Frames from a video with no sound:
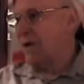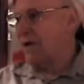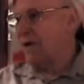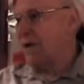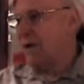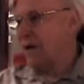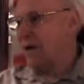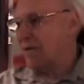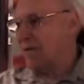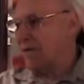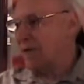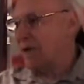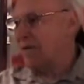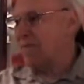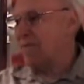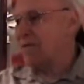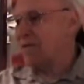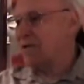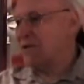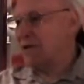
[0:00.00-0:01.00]
yeah, they
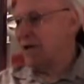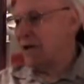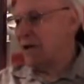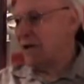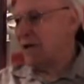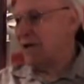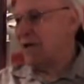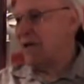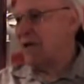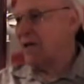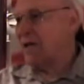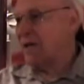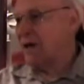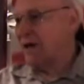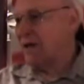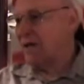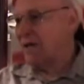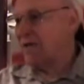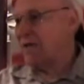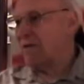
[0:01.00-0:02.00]
mistakenly
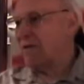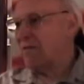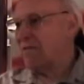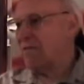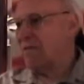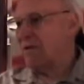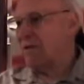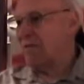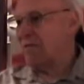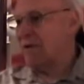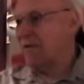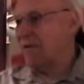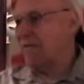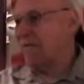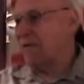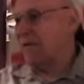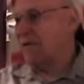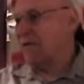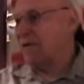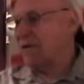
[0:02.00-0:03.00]
thought when we
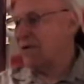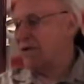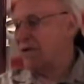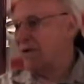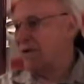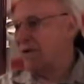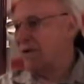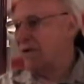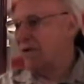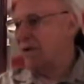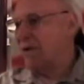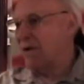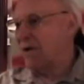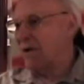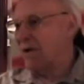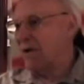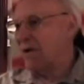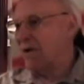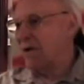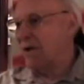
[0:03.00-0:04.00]
first uh,
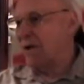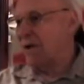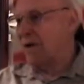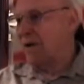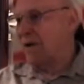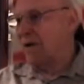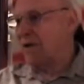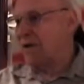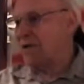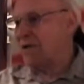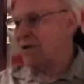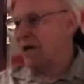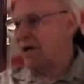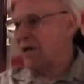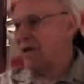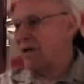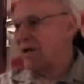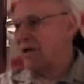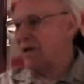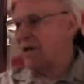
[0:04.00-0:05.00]

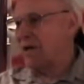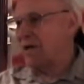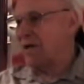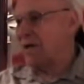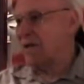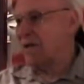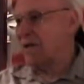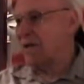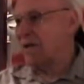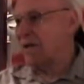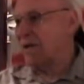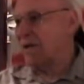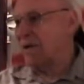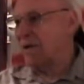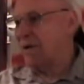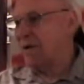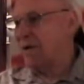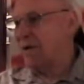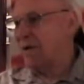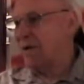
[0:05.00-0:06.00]
sighted the
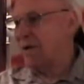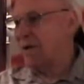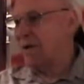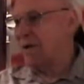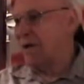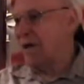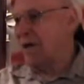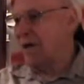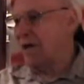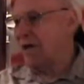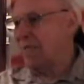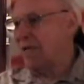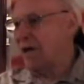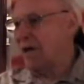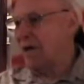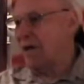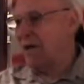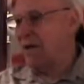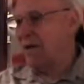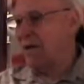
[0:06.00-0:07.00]
enemy
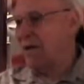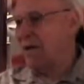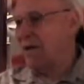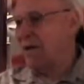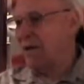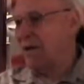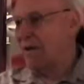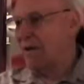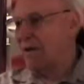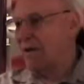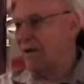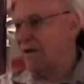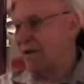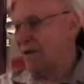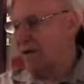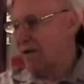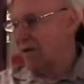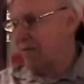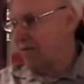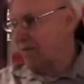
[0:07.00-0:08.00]

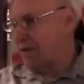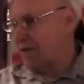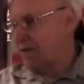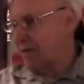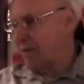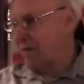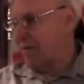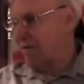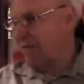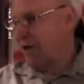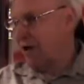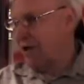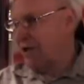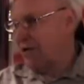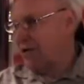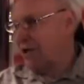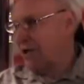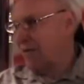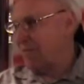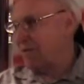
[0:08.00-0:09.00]
that it was some of our
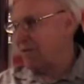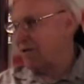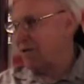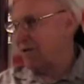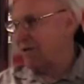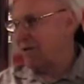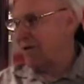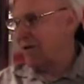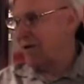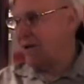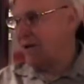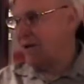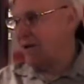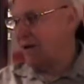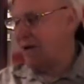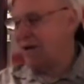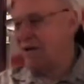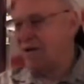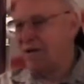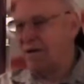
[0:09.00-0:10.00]
ships. Mm -hmm.
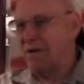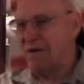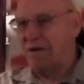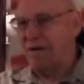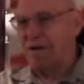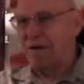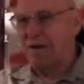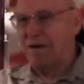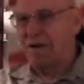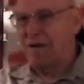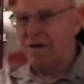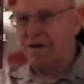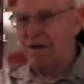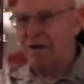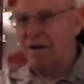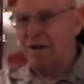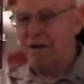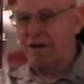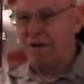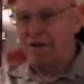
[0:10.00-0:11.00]
And
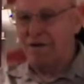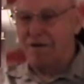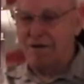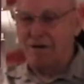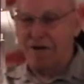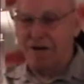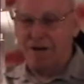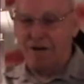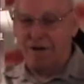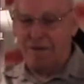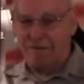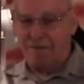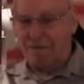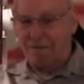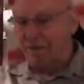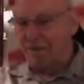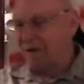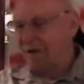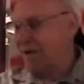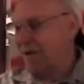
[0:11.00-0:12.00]
later they
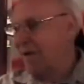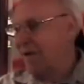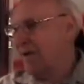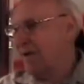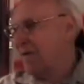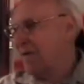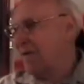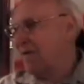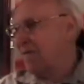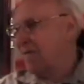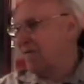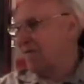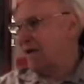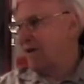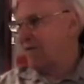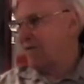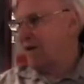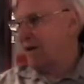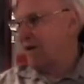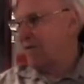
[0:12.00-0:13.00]

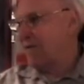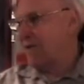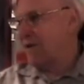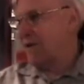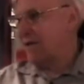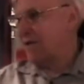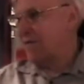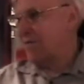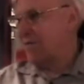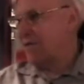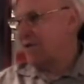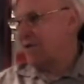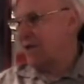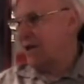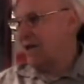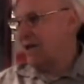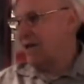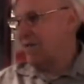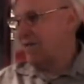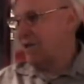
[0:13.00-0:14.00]
found out that it was the
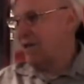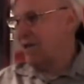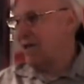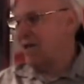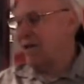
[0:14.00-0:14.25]
enemy.